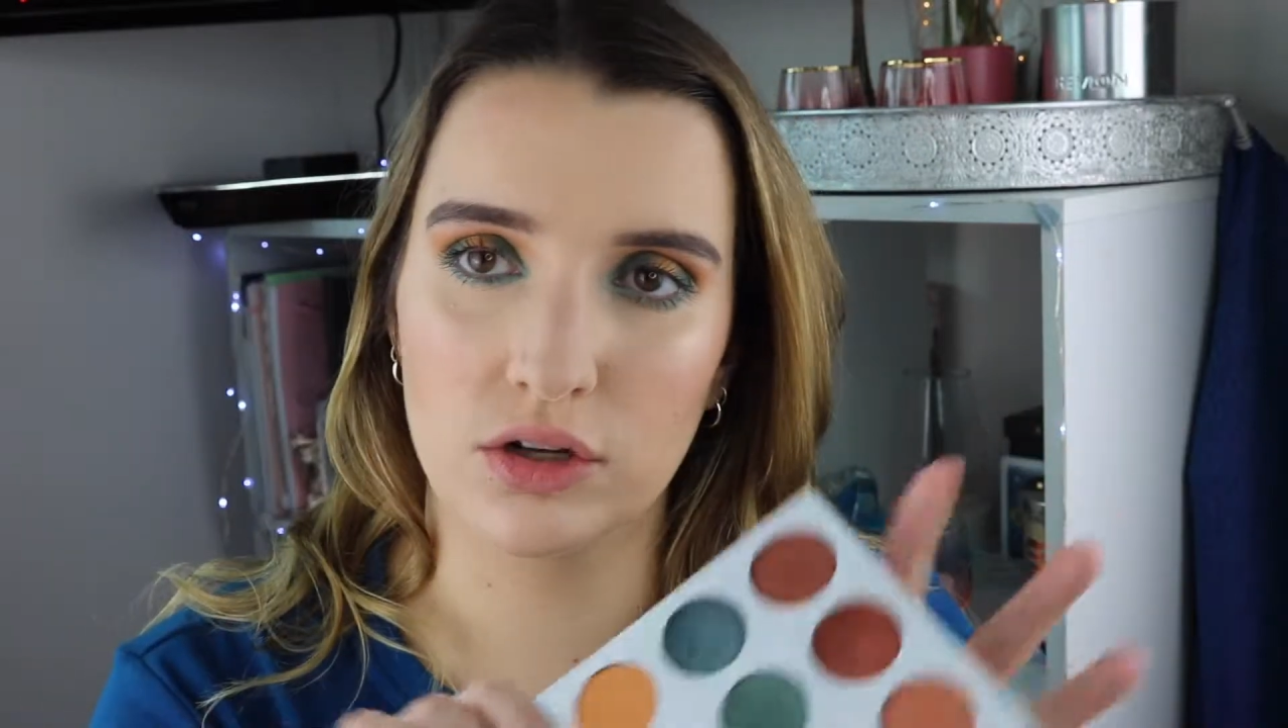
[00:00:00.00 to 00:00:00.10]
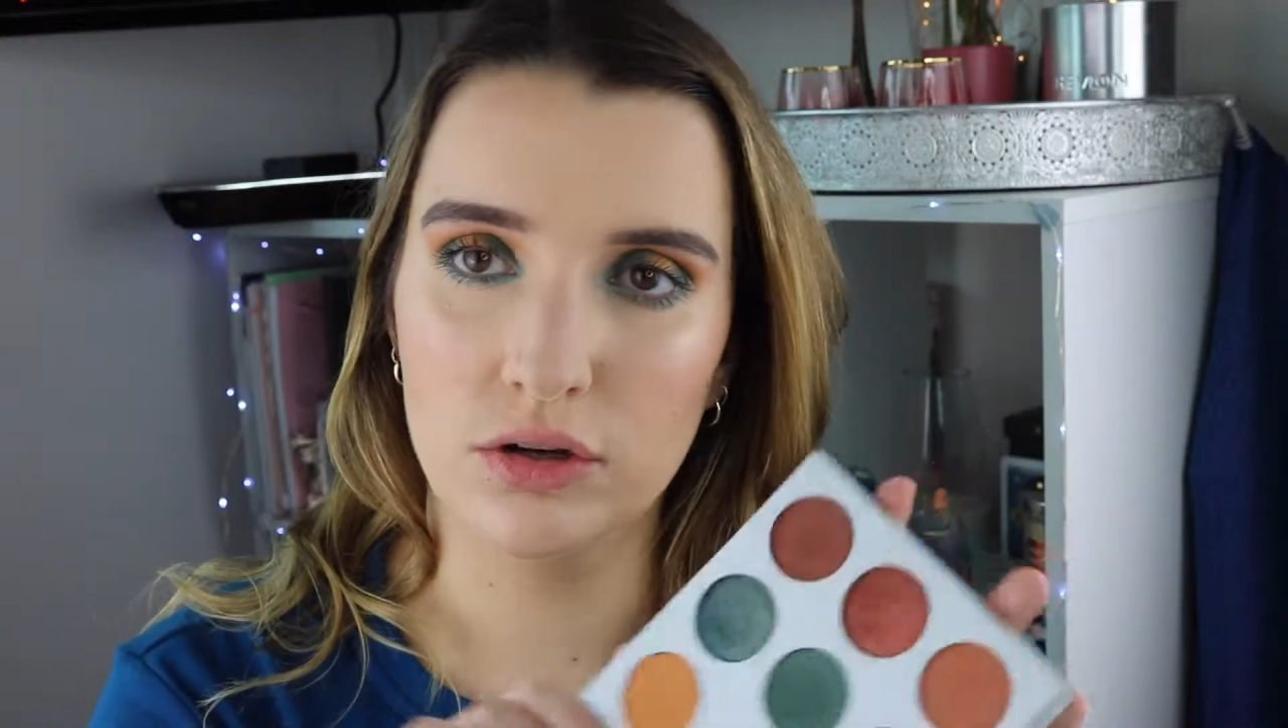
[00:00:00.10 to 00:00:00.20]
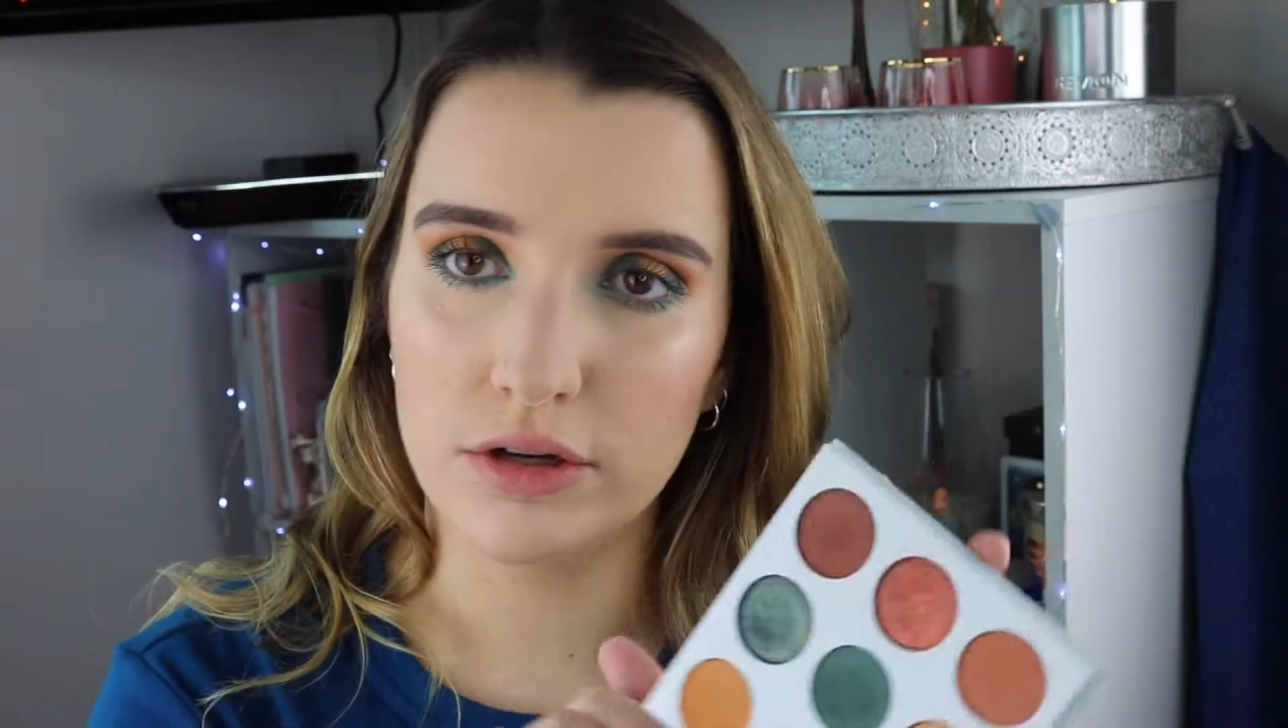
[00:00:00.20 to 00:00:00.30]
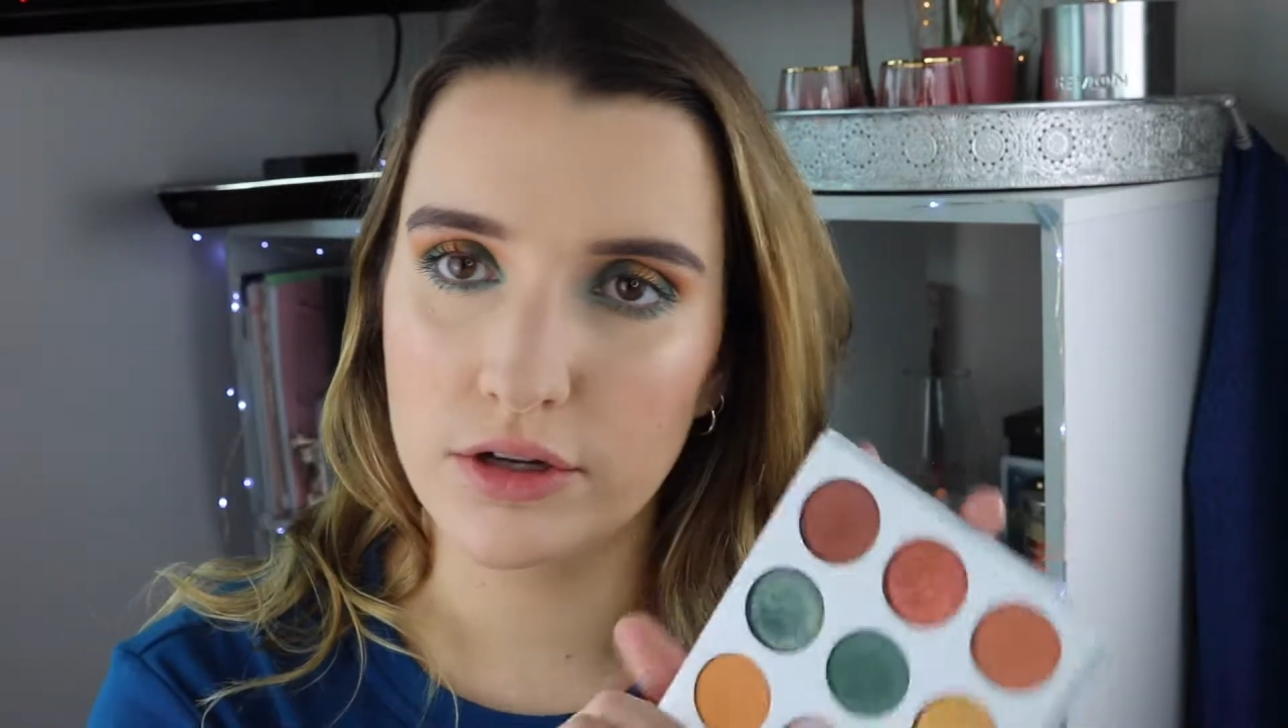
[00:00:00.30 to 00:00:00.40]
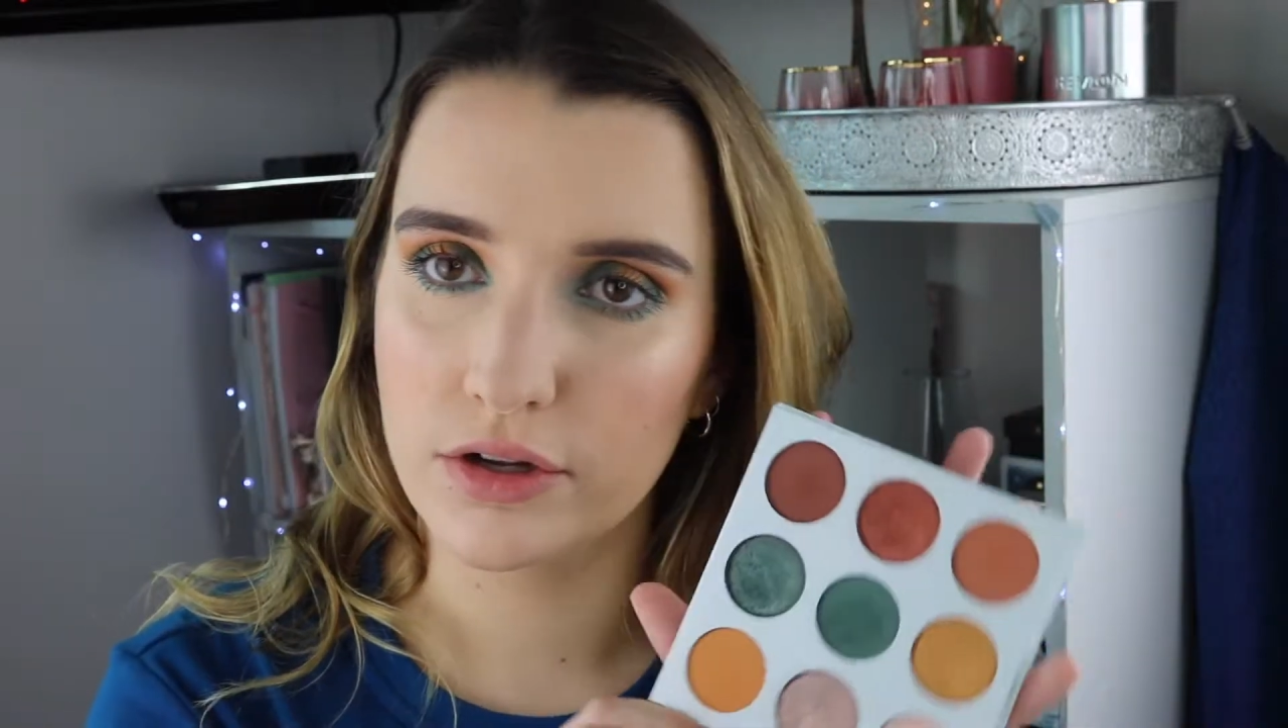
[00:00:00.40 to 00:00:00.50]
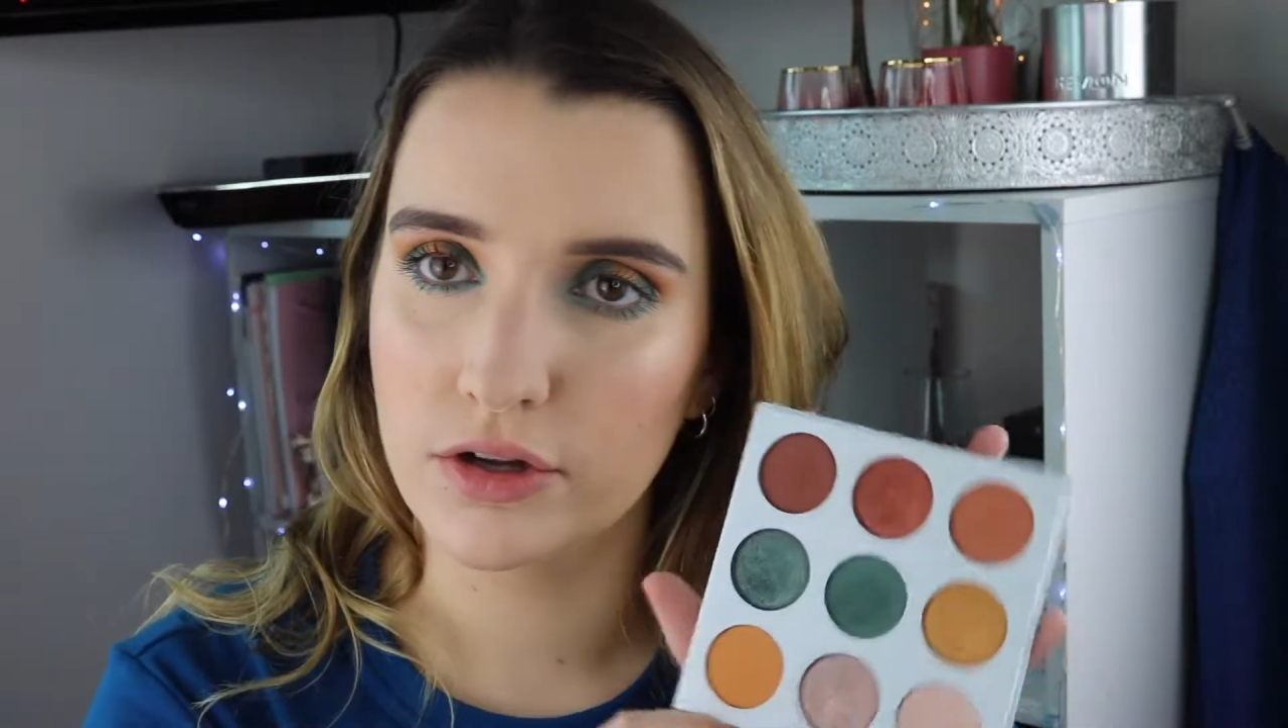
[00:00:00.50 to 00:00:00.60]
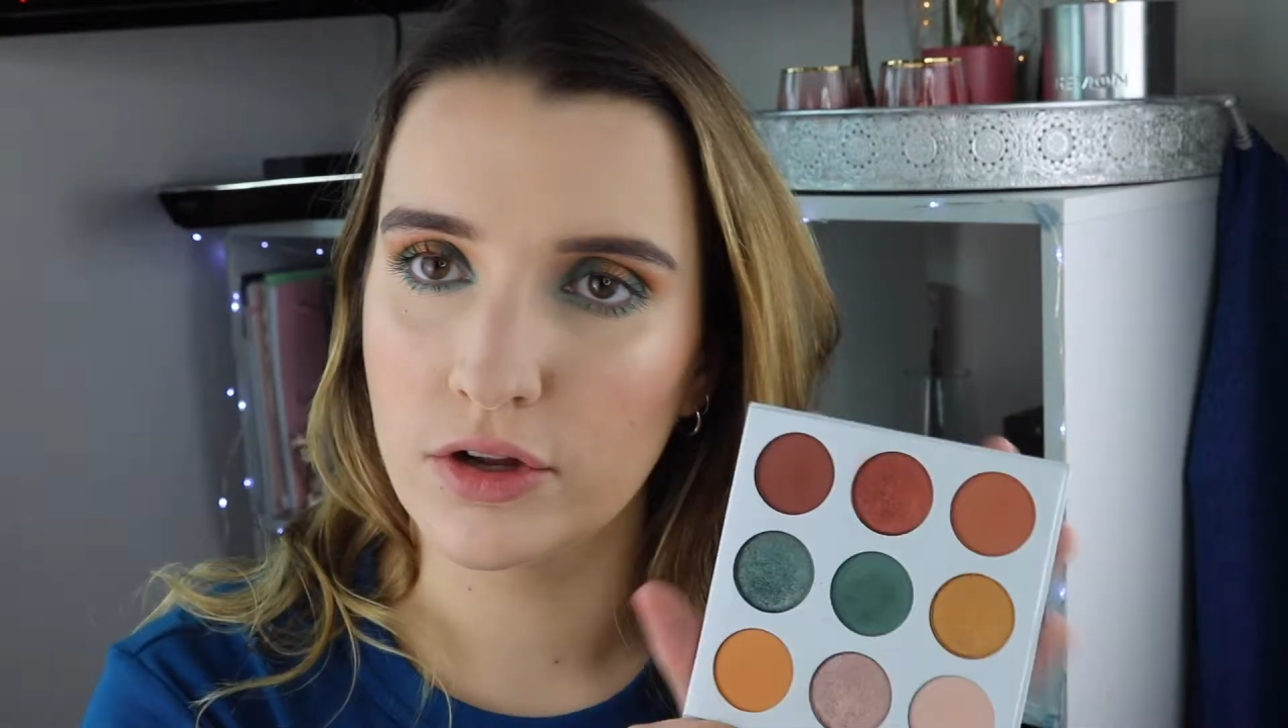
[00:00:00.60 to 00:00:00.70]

look.